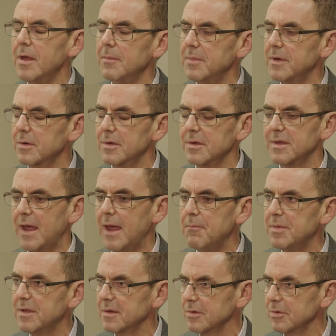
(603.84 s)
because
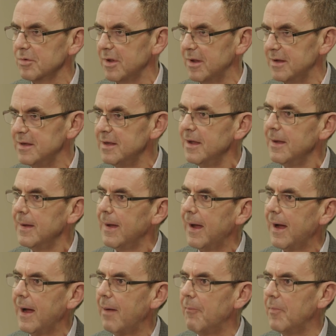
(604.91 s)
absolutely,
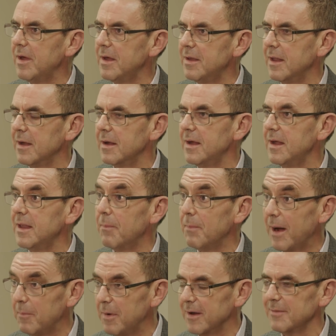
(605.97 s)
in the
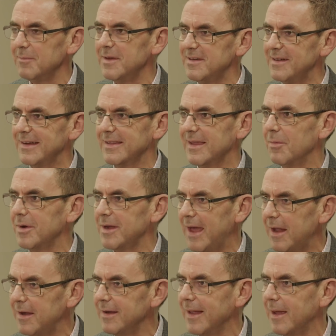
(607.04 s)
public meeting that we
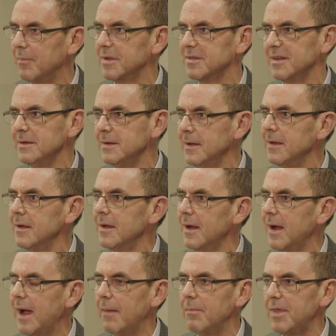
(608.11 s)
had in Lumsden,
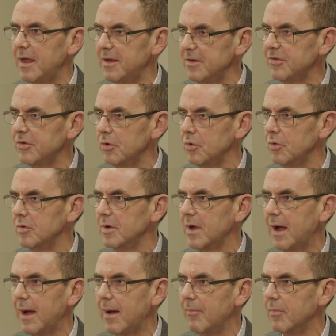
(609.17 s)
that
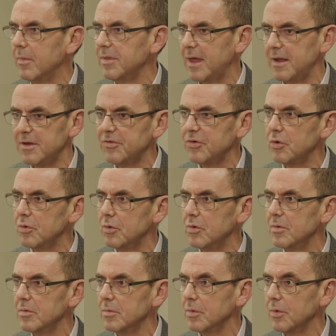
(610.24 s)
issue
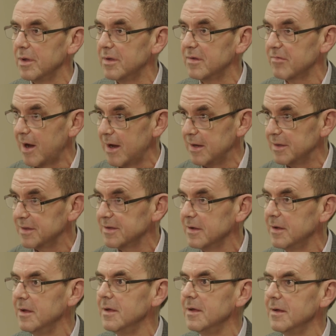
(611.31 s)
was raised,
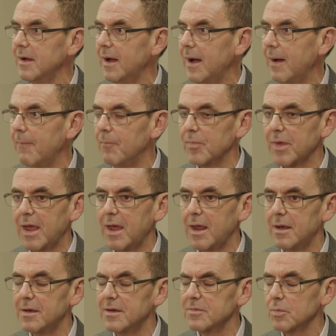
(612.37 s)

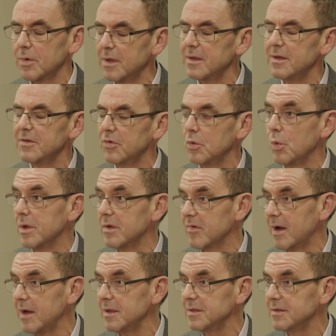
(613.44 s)
and when the issue was
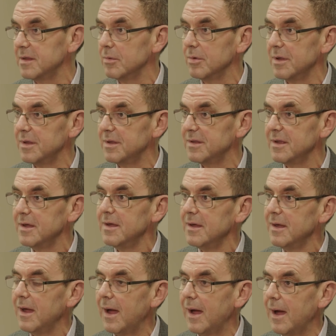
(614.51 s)
raised, there was
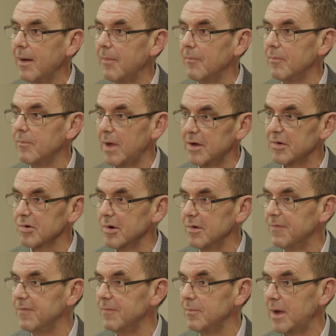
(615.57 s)
matter of